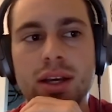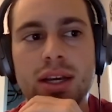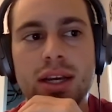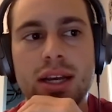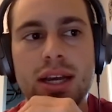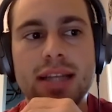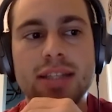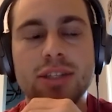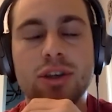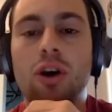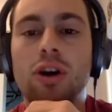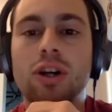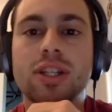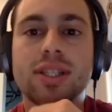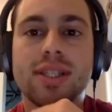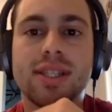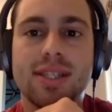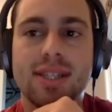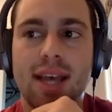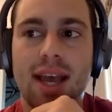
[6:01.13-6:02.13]
It's hard
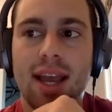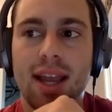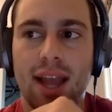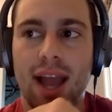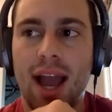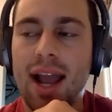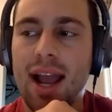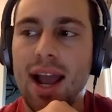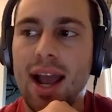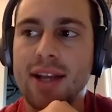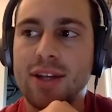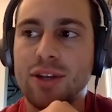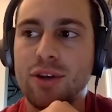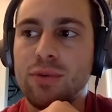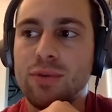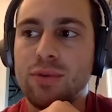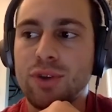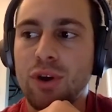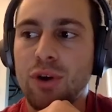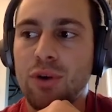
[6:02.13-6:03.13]
to say. I
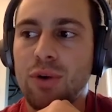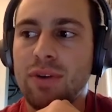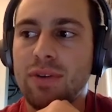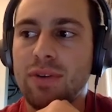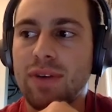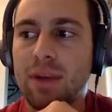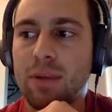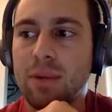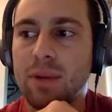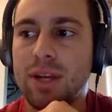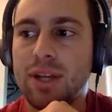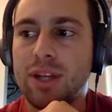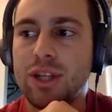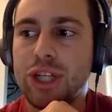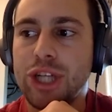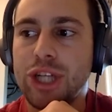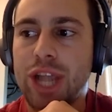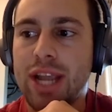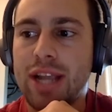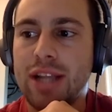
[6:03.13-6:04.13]
don't know if I would
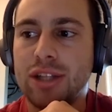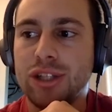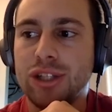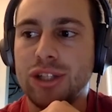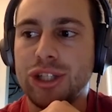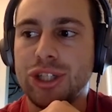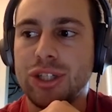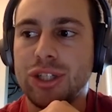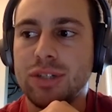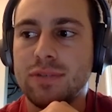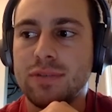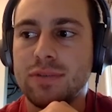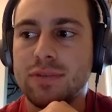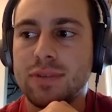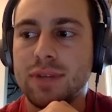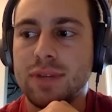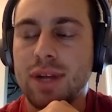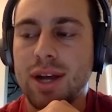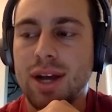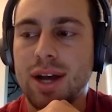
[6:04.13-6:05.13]
change
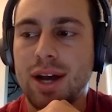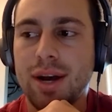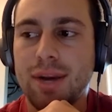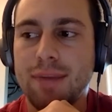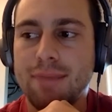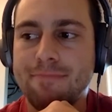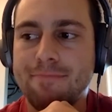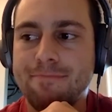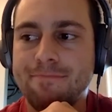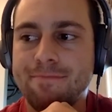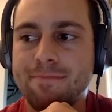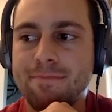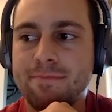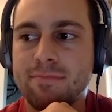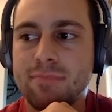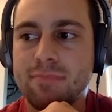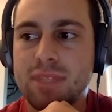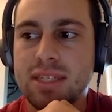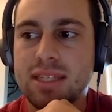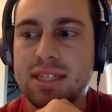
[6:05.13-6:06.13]
um,
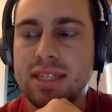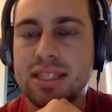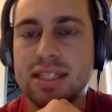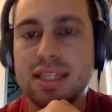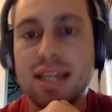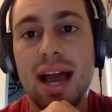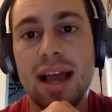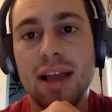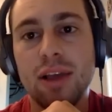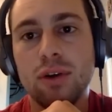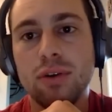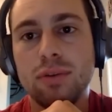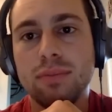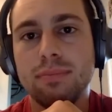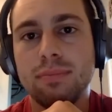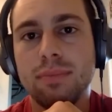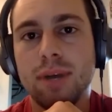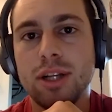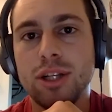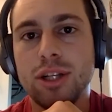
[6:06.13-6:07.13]
style
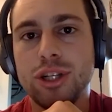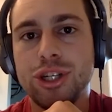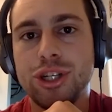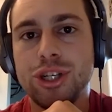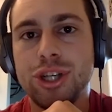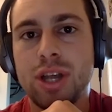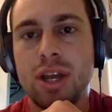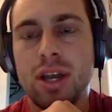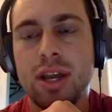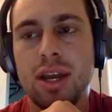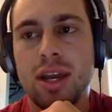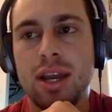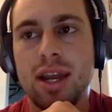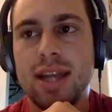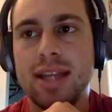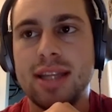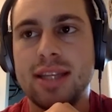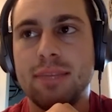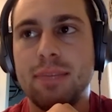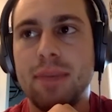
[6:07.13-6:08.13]
much.
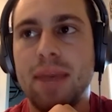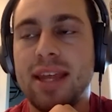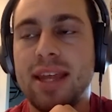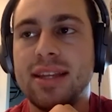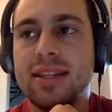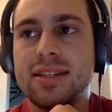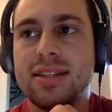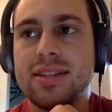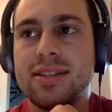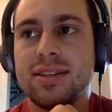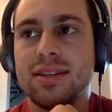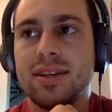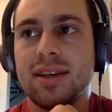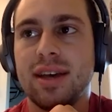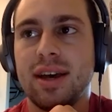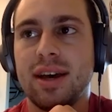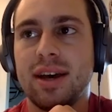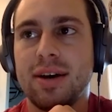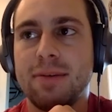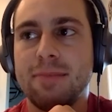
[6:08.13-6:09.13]
It depends.
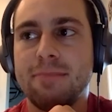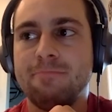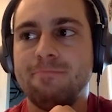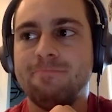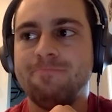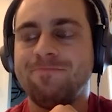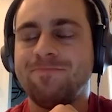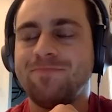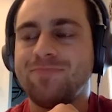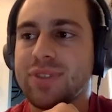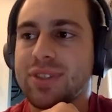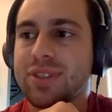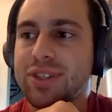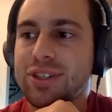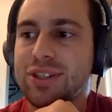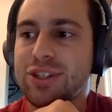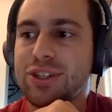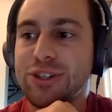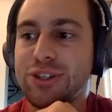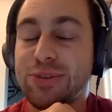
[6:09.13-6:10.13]

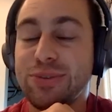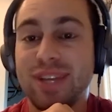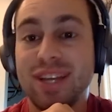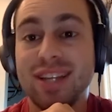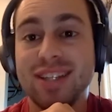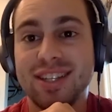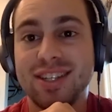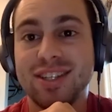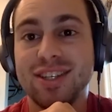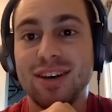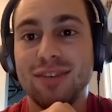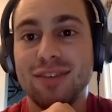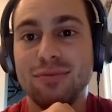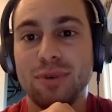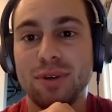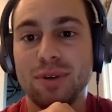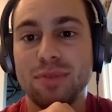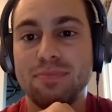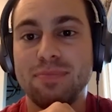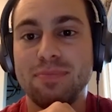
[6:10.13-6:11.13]
Shoot, that's a tough
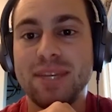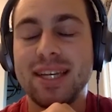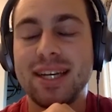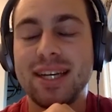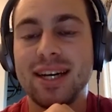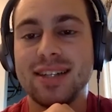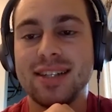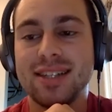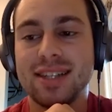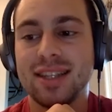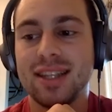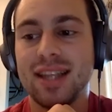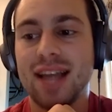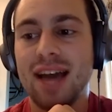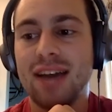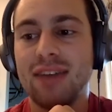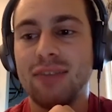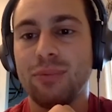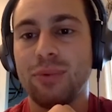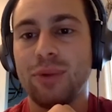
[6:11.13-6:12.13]
one, because a
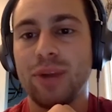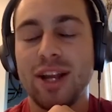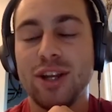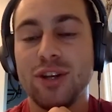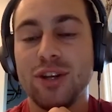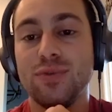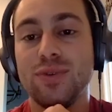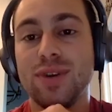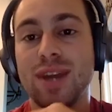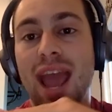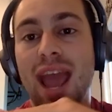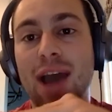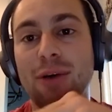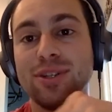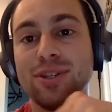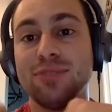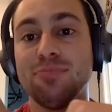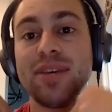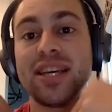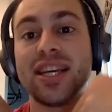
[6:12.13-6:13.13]
lot of what I do now
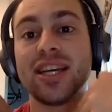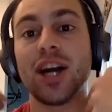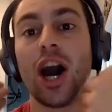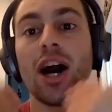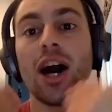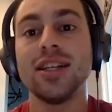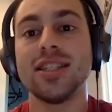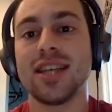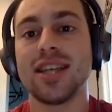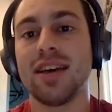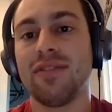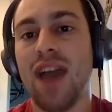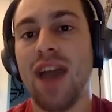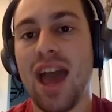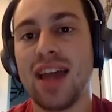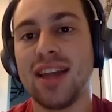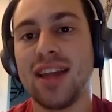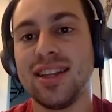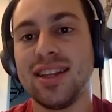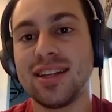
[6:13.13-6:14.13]
is because I've
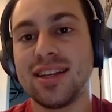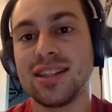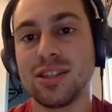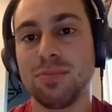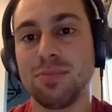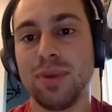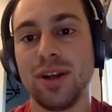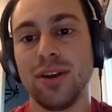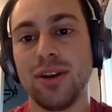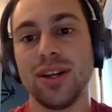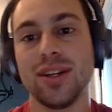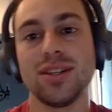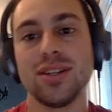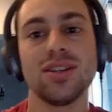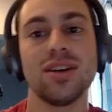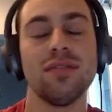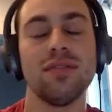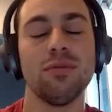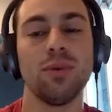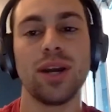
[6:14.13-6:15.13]
had the experience of what